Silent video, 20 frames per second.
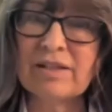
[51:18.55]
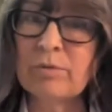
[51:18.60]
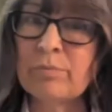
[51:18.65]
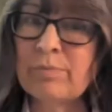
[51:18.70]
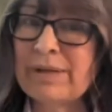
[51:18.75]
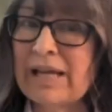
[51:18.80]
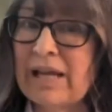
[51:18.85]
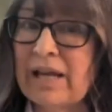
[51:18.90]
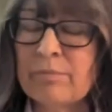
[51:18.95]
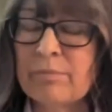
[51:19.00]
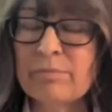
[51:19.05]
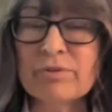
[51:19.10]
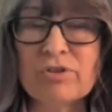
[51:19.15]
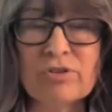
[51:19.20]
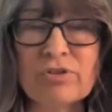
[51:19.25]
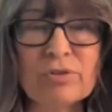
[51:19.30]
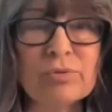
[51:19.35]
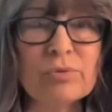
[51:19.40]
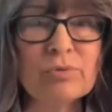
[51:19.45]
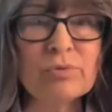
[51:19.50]
They'll be able
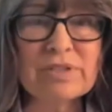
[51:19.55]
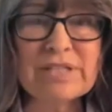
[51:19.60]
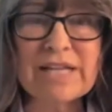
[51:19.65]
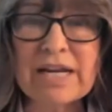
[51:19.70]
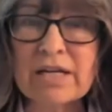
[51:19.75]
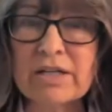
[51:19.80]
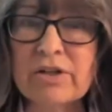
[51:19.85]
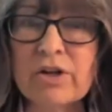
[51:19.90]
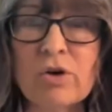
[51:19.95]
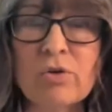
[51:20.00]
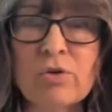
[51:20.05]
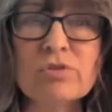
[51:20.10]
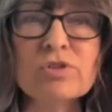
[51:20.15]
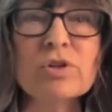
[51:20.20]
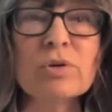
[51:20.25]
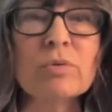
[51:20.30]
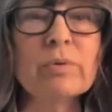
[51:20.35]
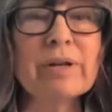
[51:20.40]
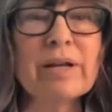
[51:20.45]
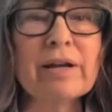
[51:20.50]
to take notes
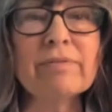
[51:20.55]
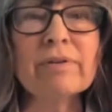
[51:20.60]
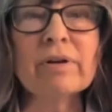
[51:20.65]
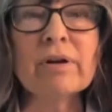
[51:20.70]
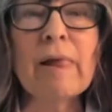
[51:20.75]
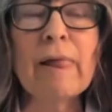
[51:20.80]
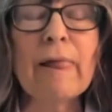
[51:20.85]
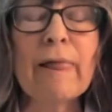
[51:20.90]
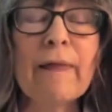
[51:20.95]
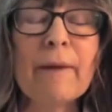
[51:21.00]
or whatever.